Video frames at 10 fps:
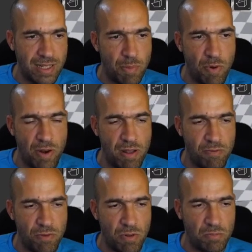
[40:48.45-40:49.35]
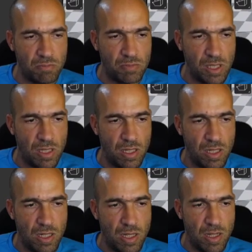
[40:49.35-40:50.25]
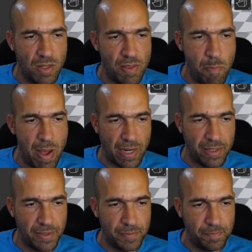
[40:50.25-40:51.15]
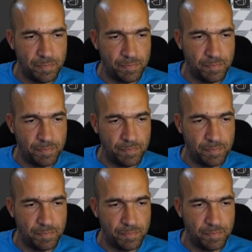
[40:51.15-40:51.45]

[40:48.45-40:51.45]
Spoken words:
of separate them from the pack.